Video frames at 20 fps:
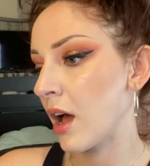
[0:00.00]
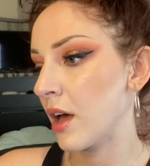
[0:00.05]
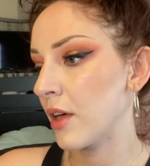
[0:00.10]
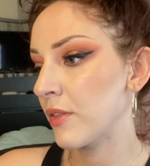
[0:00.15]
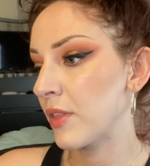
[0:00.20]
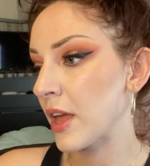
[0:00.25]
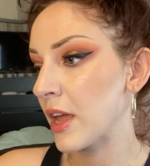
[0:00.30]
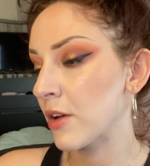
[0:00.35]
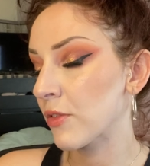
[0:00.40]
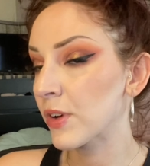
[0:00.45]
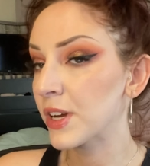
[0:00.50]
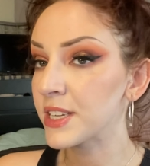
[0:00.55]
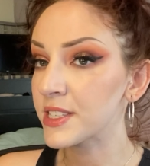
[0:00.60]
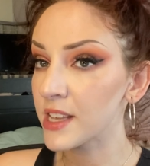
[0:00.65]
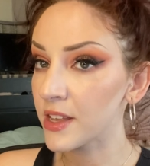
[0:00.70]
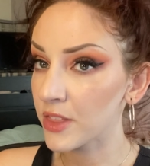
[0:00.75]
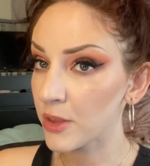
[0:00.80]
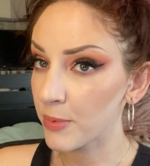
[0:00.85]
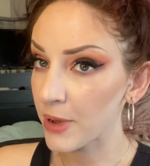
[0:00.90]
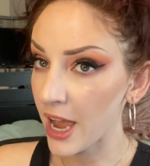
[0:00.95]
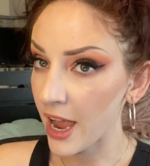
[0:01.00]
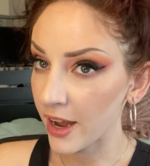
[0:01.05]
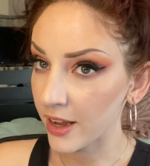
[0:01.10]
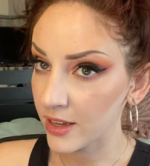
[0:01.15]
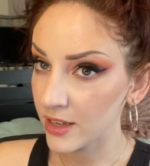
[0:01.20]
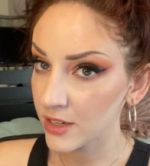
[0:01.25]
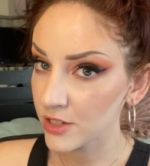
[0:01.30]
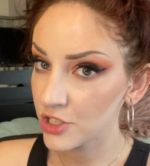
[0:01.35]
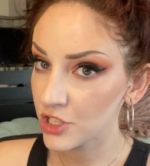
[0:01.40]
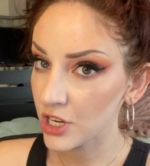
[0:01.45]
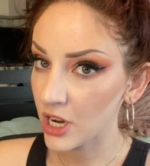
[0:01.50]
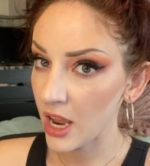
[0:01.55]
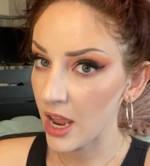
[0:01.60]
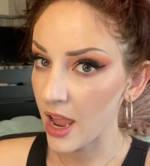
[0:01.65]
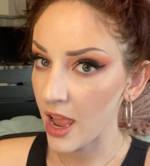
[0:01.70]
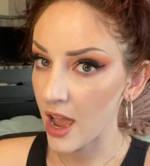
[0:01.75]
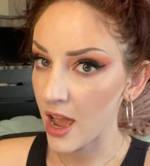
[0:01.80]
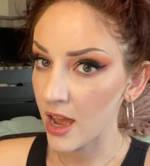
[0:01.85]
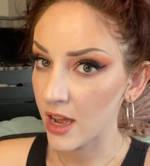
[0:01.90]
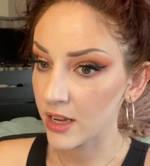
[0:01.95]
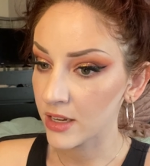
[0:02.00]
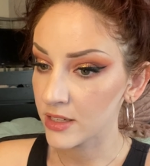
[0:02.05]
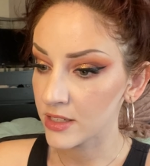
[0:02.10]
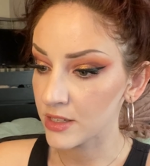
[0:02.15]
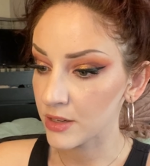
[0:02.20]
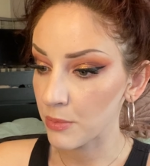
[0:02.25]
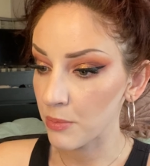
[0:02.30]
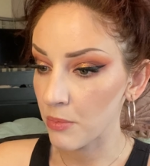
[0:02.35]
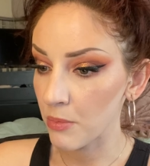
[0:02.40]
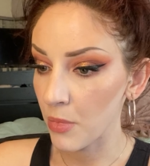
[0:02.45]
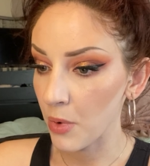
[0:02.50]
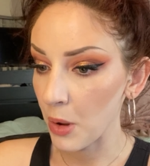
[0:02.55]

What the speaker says: they resent the package, and